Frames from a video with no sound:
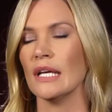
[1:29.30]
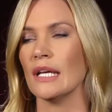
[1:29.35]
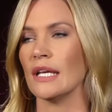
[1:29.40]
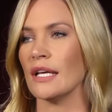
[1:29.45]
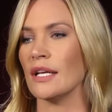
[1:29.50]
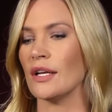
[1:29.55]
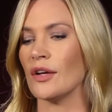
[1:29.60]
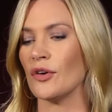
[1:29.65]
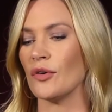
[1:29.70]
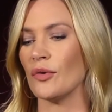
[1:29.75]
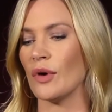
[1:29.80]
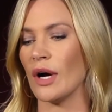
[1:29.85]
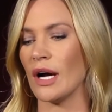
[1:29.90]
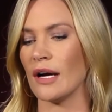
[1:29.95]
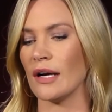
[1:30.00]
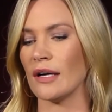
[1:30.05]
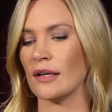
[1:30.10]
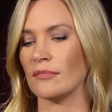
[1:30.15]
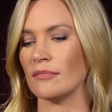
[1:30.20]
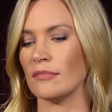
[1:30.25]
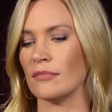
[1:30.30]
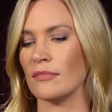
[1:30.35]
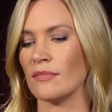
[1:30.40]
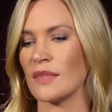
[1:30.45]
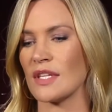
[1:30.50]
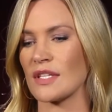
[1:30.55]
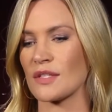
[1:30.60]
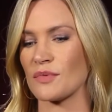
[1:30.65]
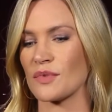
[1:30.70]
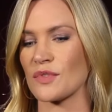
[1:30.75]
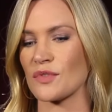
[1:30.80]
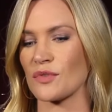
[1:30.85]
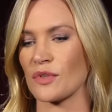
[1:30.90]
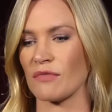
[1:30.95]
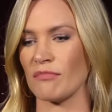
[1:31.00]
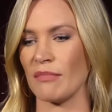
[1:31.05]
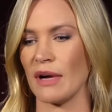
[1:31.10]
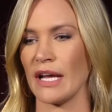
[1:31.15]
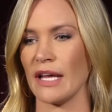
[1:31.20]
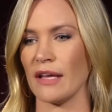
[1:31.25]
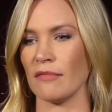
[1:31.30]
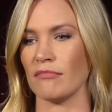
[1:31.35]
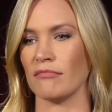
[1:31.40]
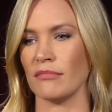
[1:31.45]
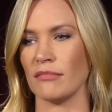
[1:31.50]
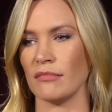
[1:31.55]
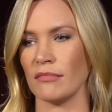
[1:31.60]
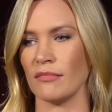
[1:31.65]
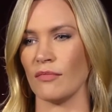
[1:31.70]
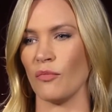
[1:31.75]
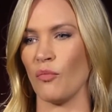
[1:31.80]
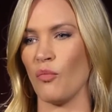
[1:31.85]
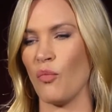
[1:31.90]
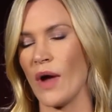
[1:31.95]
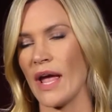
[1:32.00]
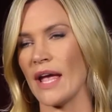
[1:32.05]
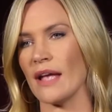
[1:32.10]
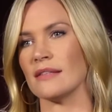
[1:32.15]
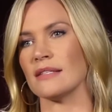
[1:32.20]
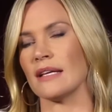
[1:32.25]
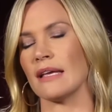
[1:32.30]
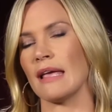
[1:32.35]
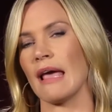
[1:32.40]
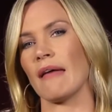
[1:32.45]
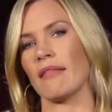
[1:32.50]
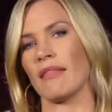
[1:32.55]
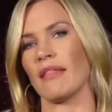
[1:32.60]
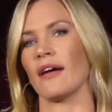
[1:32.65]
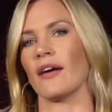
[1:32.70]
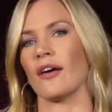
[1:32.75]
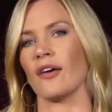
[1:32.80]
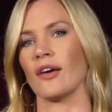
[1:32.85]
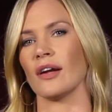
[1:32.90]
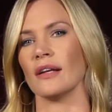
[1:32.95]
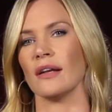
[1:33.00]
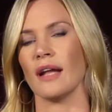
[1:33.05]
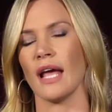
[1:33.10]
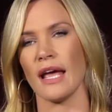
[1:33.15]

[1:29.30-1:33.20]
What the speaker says: This was sort of my way to get there.